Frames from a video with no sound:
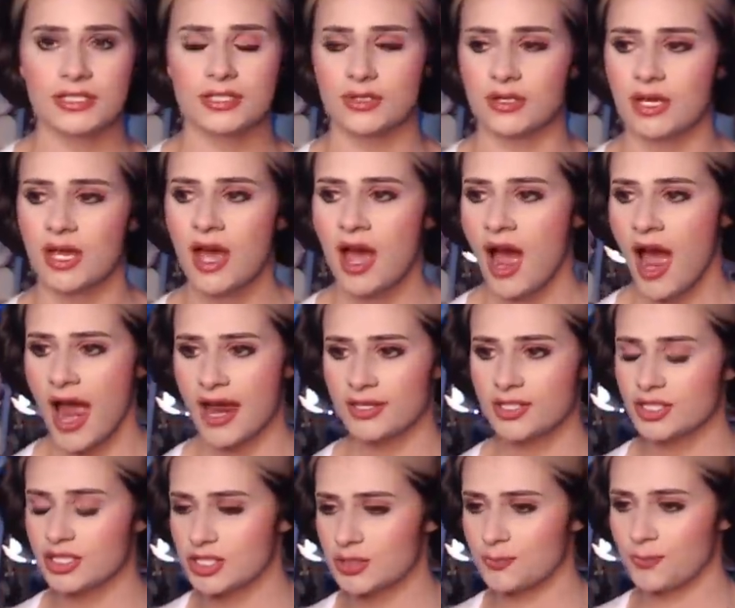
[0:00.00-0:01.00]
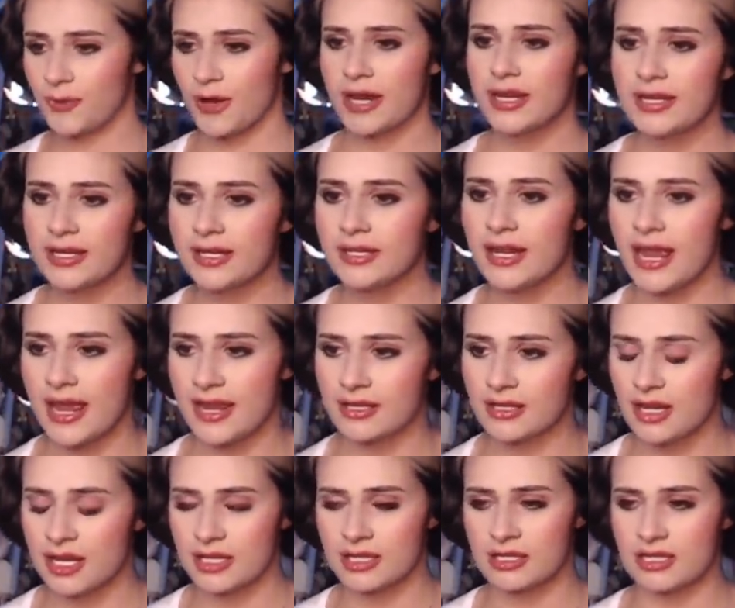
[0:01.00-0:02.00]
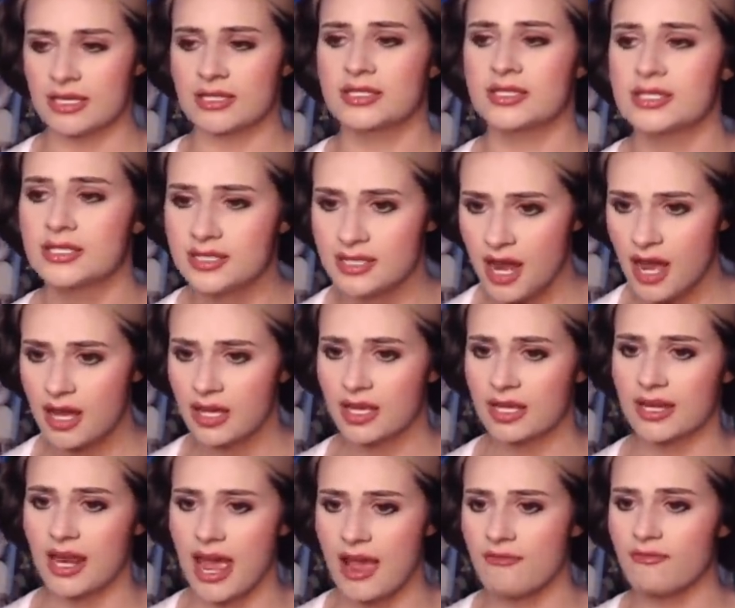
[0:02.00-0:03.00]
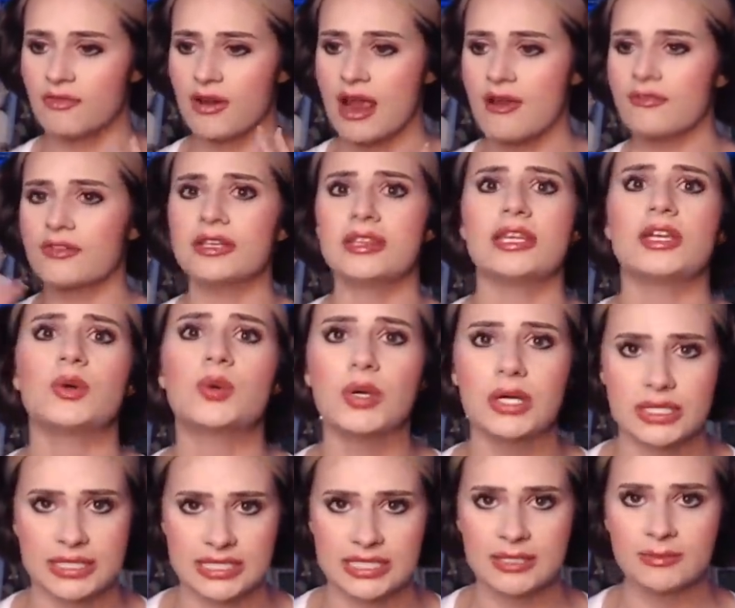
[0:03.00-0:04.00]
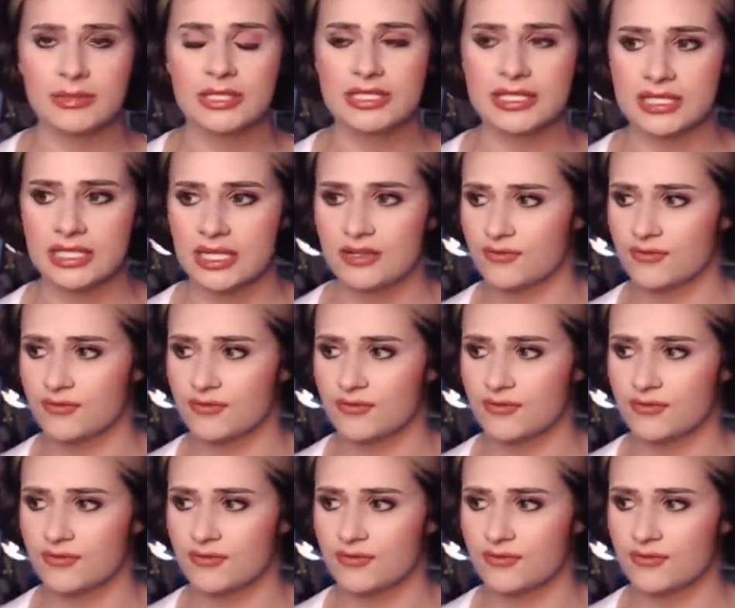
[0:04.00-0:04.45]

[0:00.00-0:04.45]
It, I just sprayed it, and it, it stuck, and ev everything worked seamlessly.